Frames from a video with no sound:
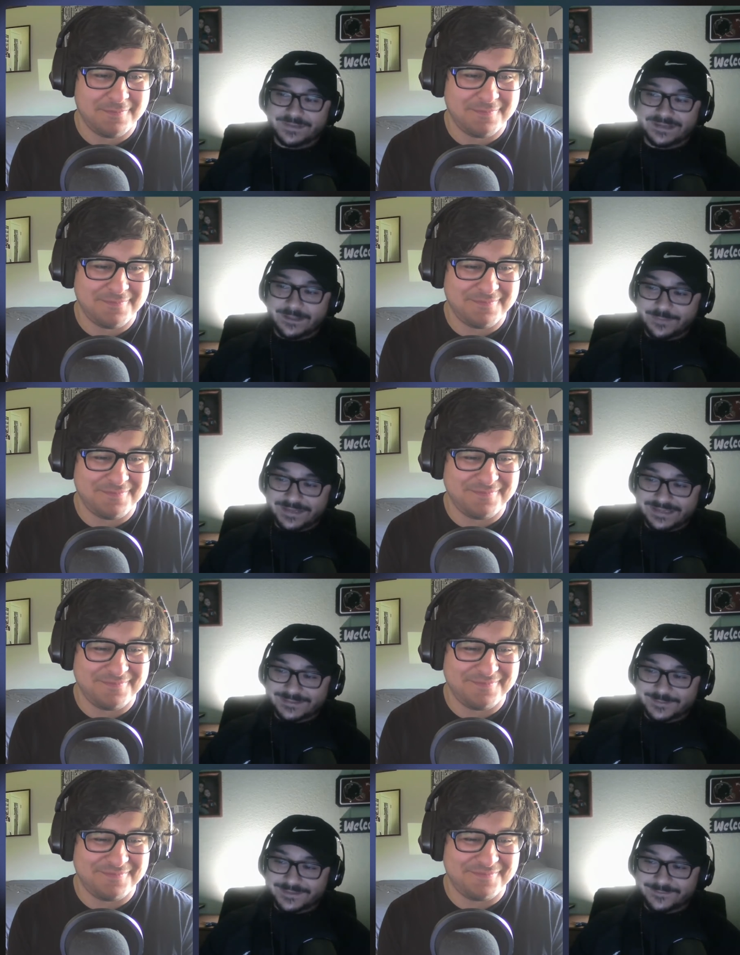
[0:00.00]
Speaker 1: be at
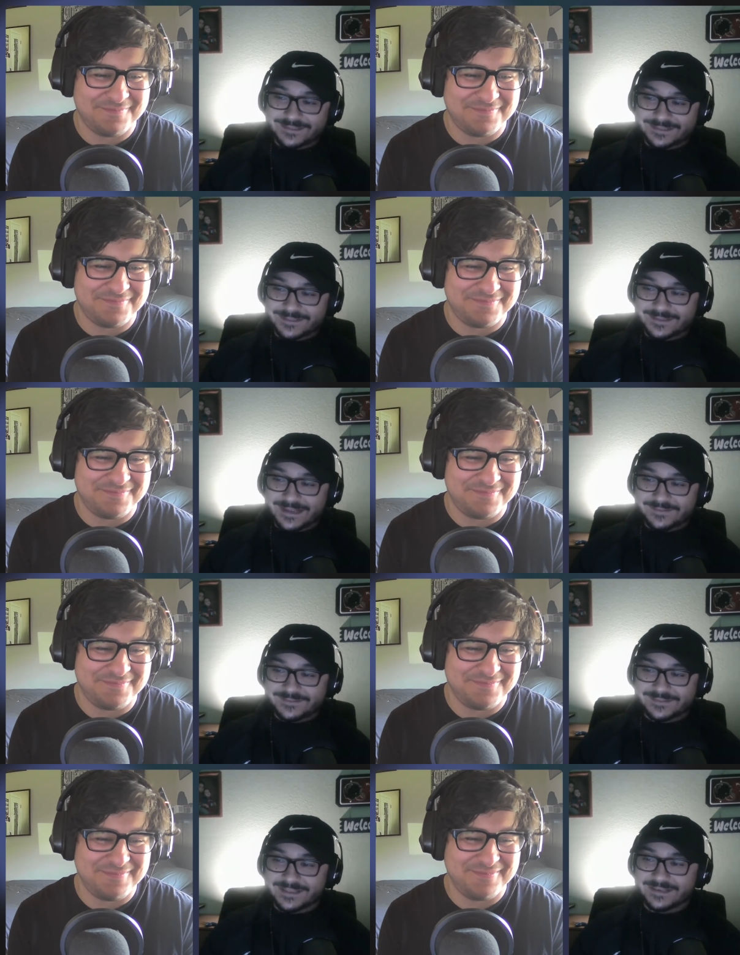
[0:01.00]
peace with the rest of their
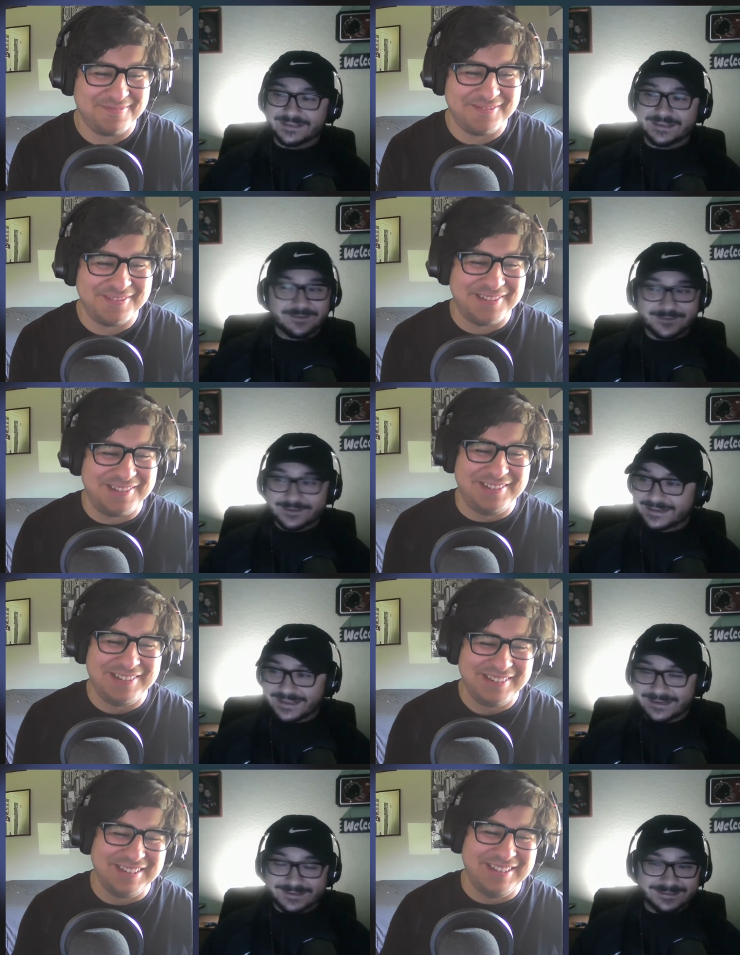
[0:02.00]
lives and never
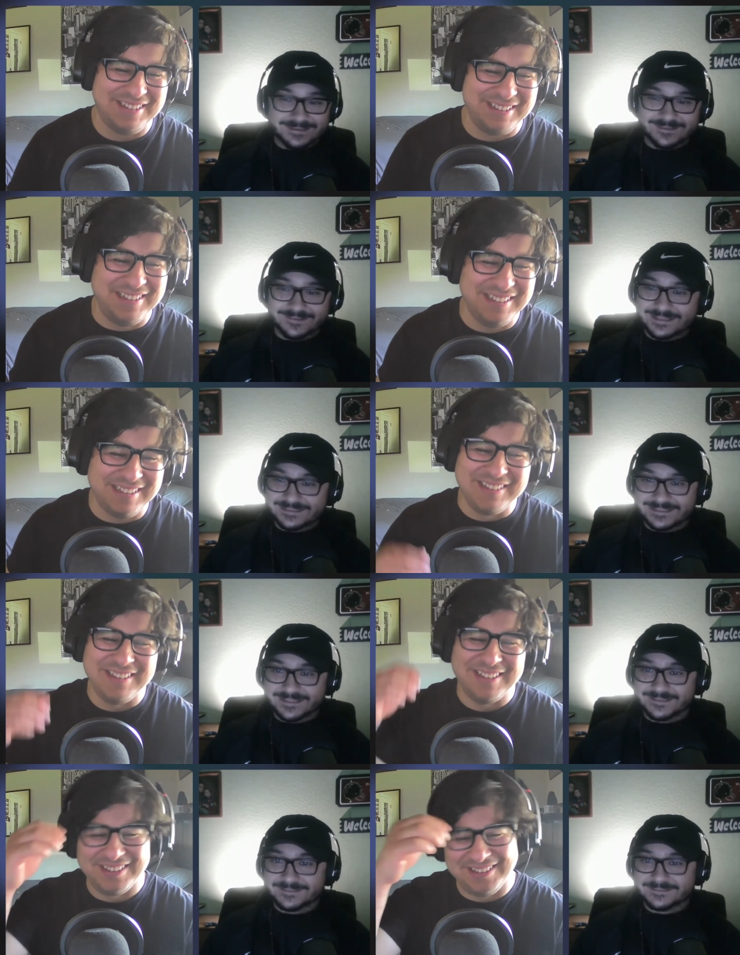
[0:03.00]
again. You know, that's
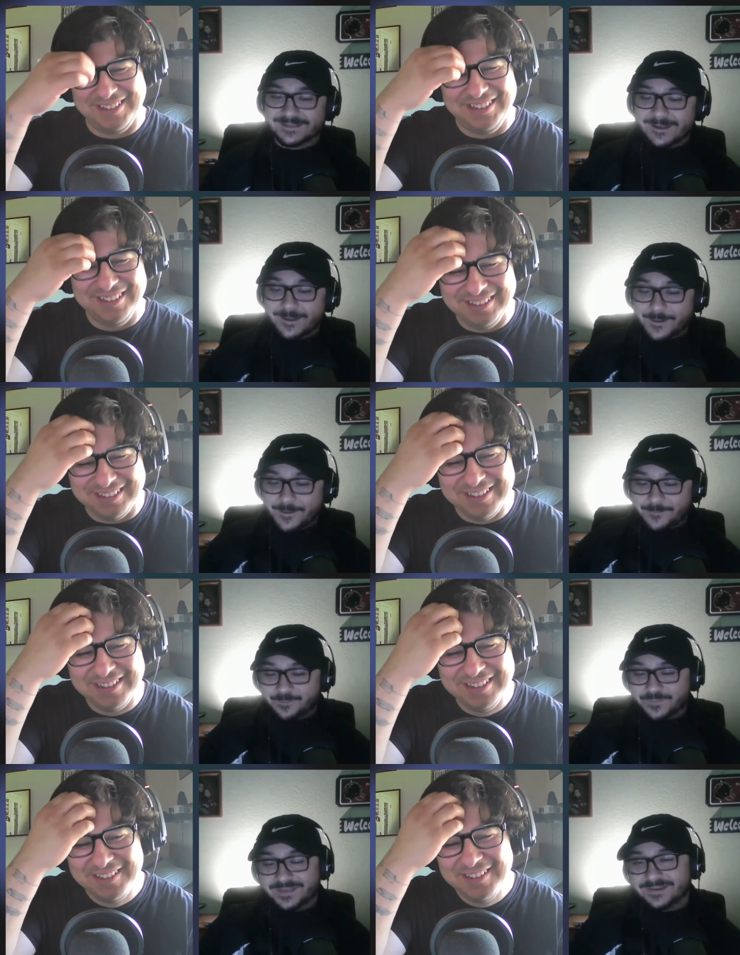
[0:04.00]
it. Just
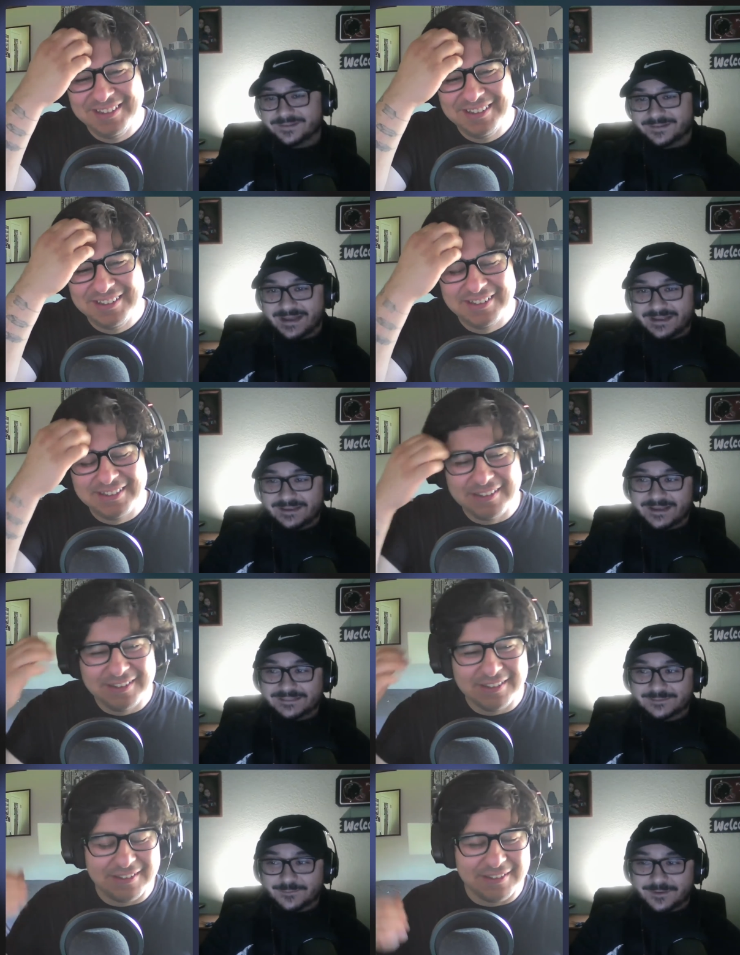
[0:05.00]
you know, I I
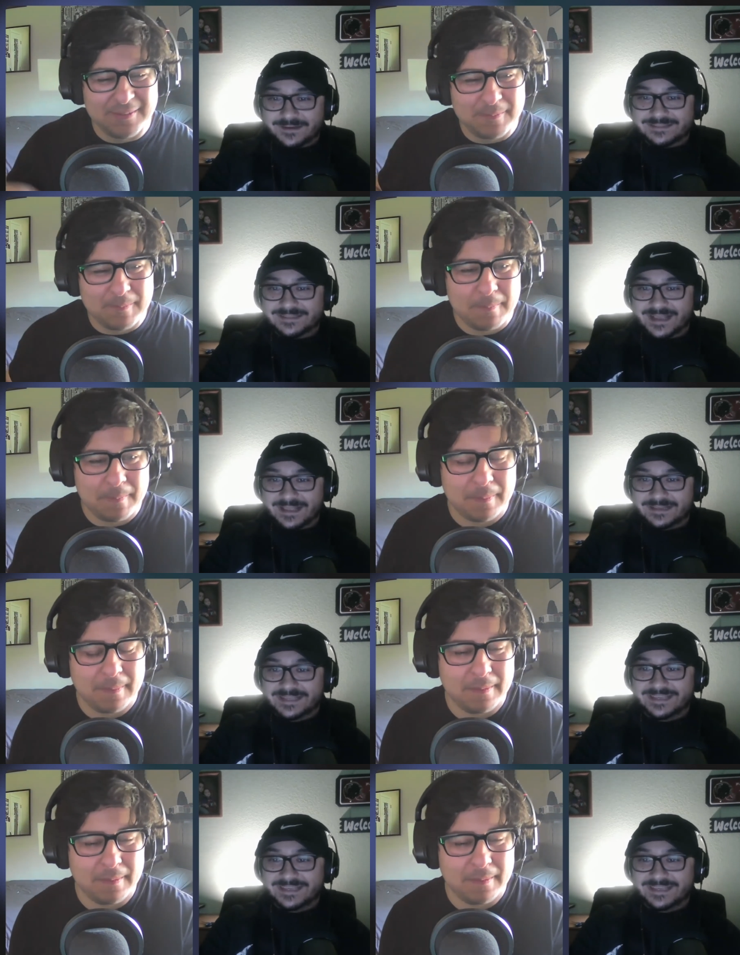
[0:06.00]
just want it to end.